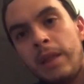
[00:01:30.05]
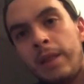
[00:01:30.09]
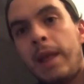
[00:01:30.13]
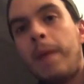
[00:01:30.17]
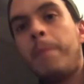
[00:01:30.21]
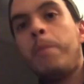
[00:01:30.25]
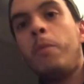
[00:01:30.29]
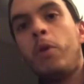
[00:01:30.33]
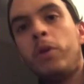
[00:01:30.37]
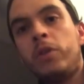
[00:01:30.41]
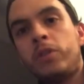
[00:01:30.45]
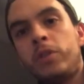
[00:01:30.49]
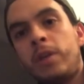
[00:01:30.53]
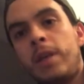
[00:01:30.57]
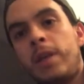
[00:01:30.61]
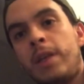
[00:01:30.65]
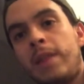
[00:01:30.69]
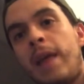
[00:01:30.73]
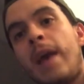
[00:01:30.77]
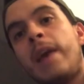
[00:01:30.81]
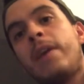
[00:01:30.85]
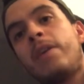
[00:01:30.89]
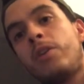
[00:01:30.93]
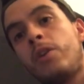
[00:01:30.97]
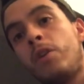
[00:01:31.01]

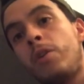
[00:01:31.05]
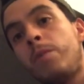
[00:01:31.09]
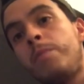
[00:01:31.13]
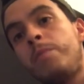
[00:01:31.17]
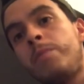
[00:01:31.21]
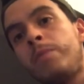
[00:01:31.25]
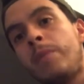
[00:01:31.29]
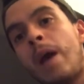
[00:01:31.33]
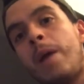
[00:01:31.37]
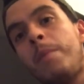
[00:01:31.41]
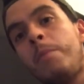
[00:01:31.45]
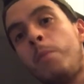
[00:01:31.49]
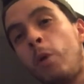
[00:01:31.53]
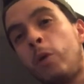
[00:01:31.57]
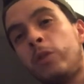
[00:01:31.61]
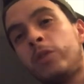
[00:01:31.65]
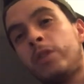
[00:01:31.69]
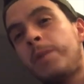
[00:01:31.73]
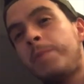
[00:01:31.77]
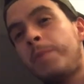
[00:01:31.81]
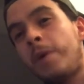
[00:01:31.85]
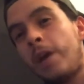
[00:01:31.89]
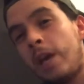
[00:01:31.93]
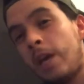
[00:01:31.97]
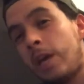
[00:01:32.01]
That could, not
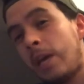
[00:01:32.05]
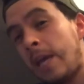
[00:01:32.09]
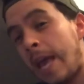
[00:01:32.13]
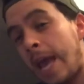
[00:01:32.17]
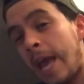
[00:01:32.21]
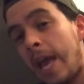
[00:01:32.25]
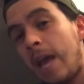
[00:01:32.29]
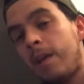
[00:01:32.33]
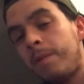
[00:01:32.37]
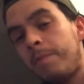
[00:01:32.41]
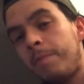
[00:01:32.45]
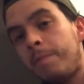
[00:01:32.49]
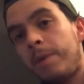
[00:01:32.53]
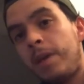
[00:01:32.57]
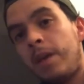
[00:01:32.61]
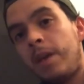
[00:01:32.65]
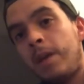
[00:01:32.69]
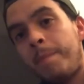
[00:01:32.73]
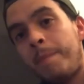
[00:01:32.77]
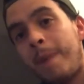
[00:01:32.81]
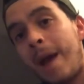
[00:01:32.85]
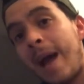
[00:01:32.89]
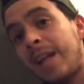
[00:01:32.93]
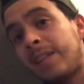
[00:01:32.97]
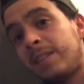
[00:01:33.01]
mostly, but it can
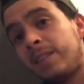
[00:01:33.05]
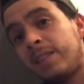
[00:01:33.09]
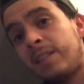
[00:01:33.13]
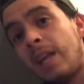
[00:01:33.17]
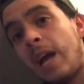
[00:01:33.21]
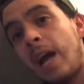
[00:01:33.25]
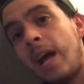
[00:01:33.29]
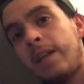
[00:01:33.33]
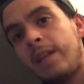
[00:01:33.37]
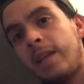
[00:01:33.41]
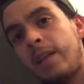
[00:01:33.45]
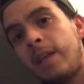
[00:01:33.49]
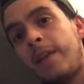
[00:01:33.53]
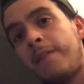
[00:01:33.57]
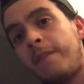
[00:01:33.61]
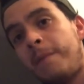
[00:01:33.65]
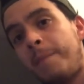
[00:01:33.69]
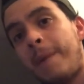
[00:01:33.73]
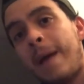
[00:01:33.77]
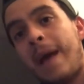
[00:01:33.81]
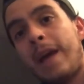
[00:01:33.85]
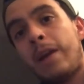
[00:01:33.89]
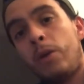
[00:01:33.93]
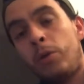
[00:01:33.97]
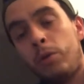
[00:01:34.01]
be a bad sign that you have
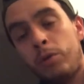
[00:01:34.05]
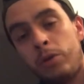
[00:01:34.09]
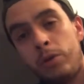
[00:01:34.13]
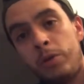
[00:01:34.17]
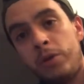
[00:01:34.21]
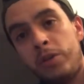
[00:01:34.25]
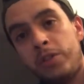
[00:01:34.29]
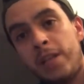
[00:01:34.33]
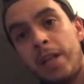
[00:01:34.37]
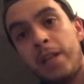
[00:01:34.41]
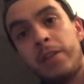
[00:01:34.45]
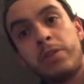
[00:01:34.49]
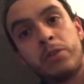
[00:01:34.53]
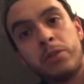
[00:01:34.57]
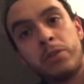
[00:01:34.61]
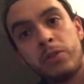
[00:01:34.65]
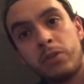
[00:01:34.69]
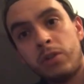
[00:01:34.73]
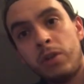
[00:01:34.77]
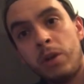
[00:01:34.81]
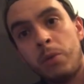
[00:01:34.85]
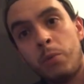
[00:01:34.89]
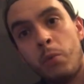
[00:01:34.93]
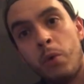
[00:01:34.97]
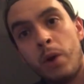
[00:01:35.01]
a bad O2 sensor
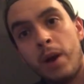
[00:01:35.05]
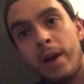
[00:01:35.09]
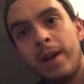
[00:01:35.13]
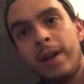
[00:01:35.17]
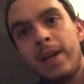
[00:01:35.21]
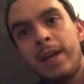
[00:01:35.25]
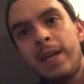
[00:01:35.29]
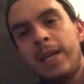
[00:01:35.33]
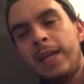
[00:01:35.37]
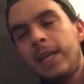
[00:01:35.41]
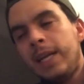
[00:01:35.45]
somewhere.